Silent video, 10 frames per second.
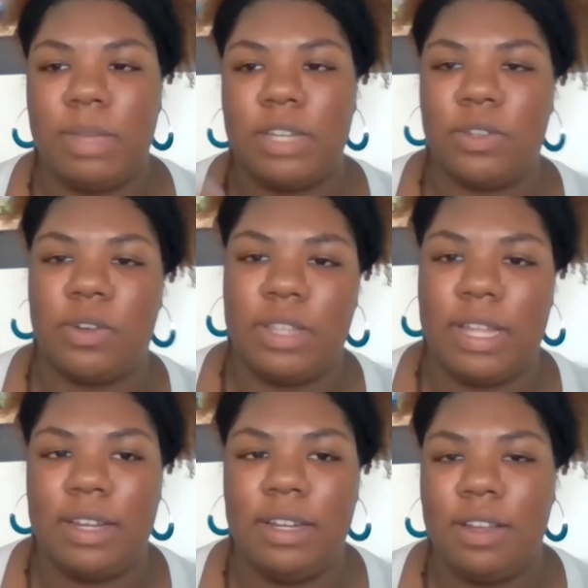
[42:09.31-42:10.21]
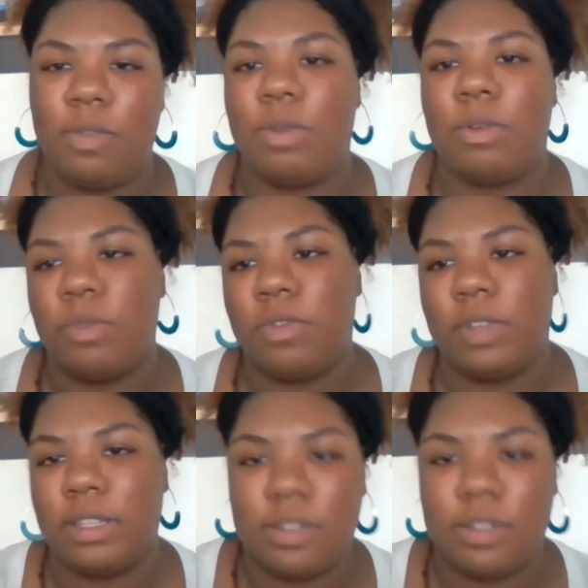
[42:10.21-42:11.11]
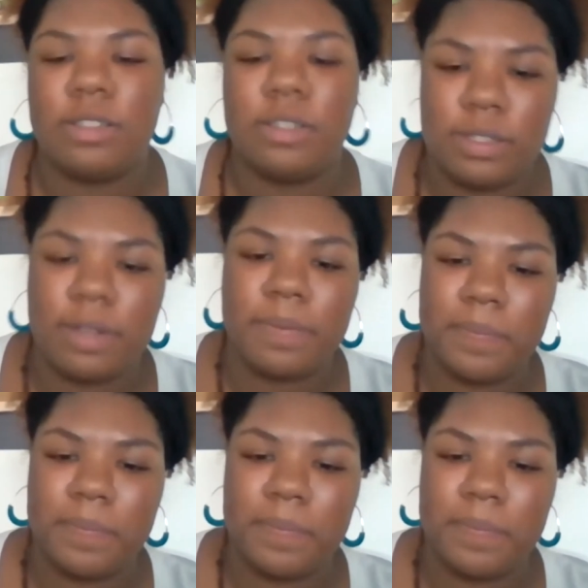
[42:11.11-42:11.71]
sure that we're removing those. So.